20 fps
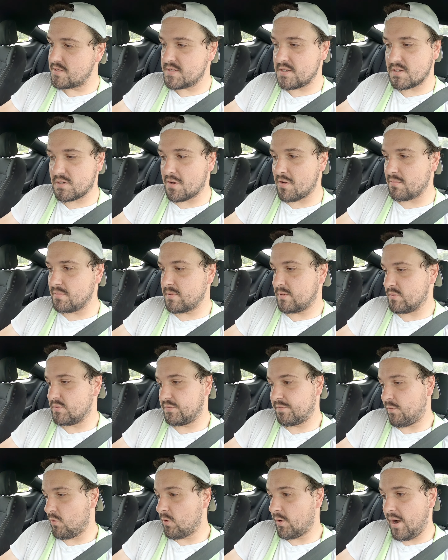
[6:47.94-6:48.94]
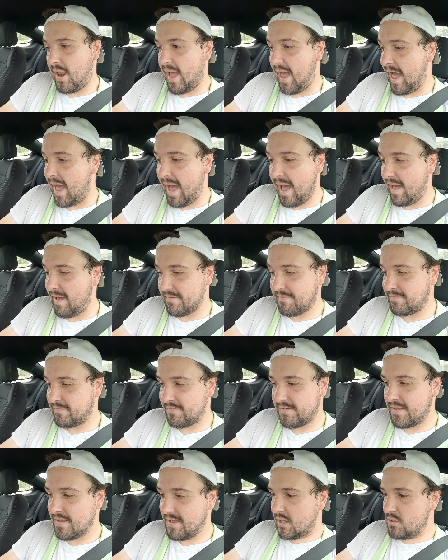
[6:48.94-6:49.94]
This is almost
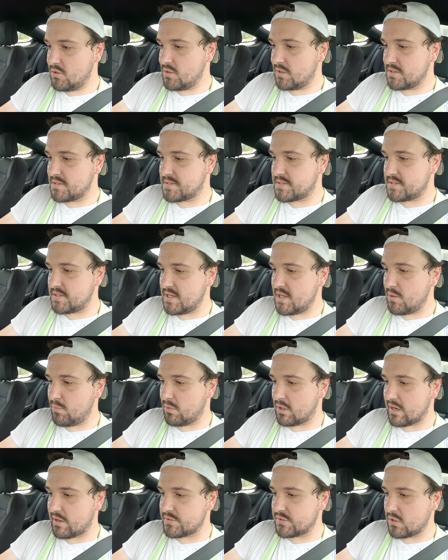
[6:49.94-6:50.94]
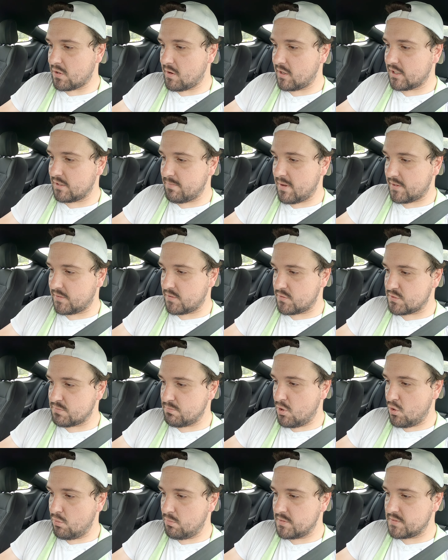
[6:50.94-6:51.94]
4.5. And you can see what I was talking about, those
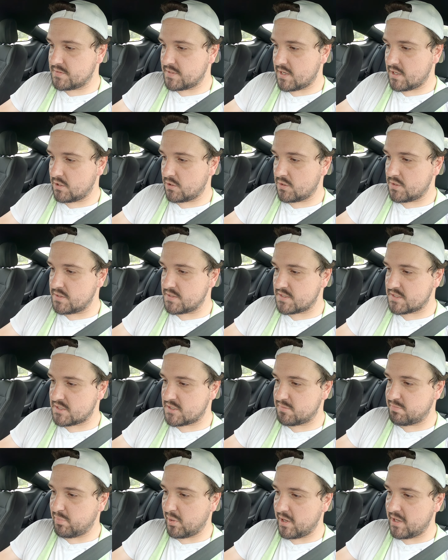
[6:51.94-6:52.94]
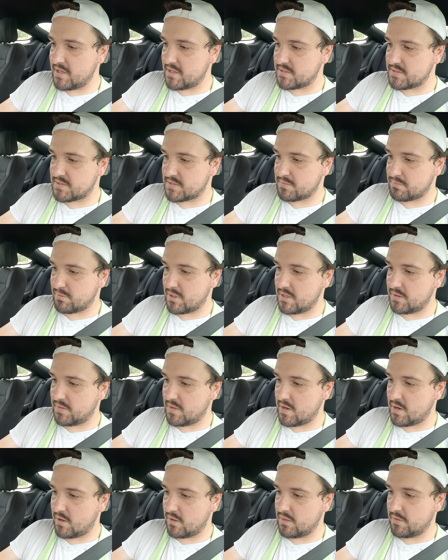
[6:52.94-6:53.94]
momentary spikes right
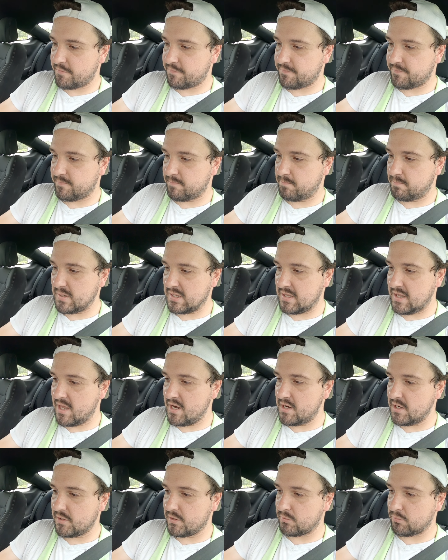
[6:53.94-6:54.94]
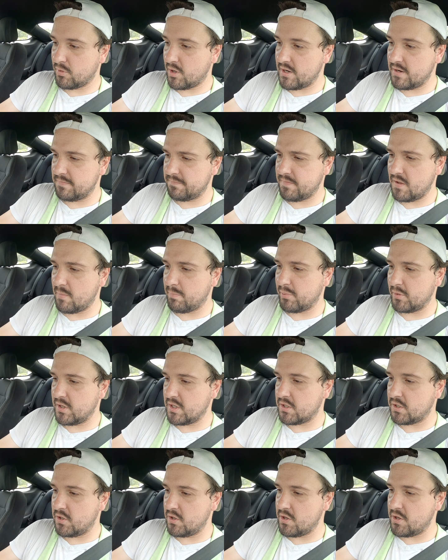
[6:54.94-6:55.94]
there in the beginning of the run. It felt
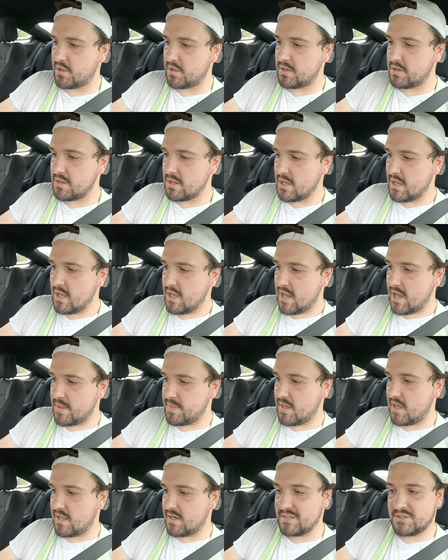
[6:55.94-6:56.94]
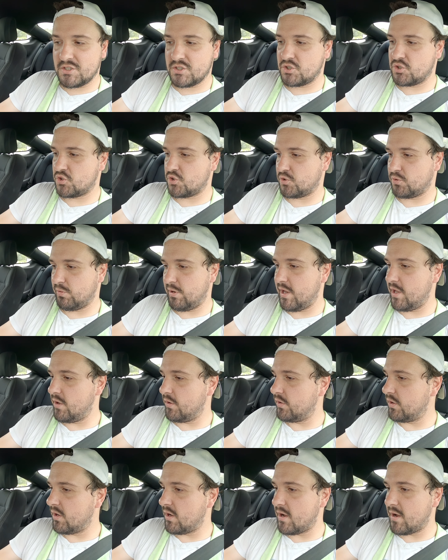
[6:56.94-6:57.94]
pretty good, and then it just
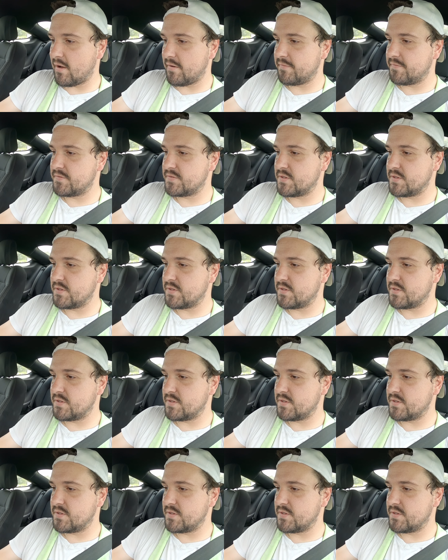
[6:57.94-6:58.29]
trailed off.